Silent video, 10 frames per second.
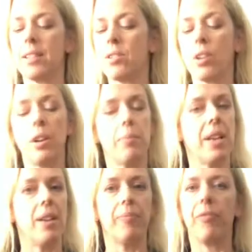It's going to
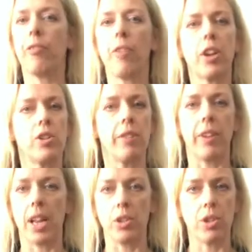be a fraction of
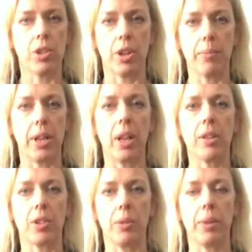an inch. It's going to
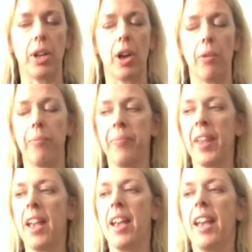be low.
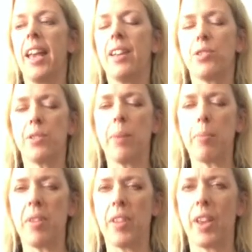It does make
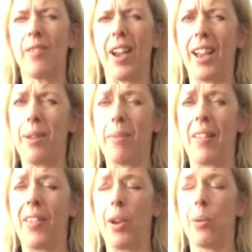me think of Iron
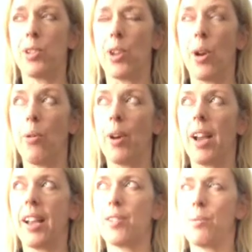Man though, so
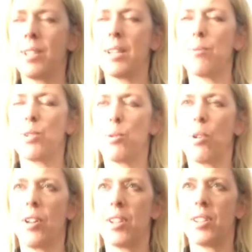I sometimes do
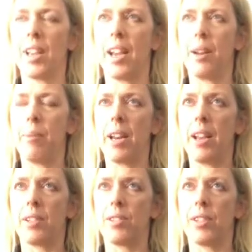call this the Iron Man
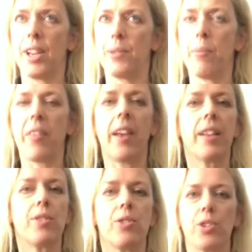exercise, but
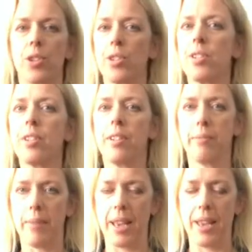that's just
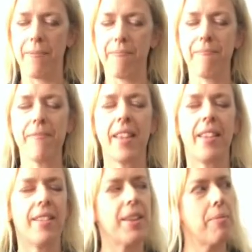me. I
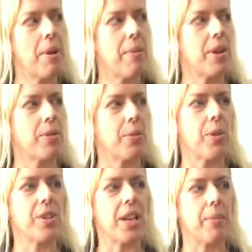think maybe because I
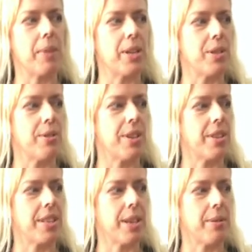watched Iron Man 2 the
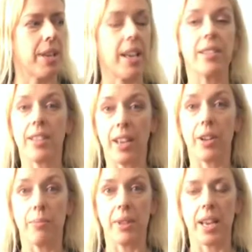other day with the kids, it
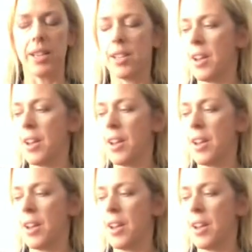could be that.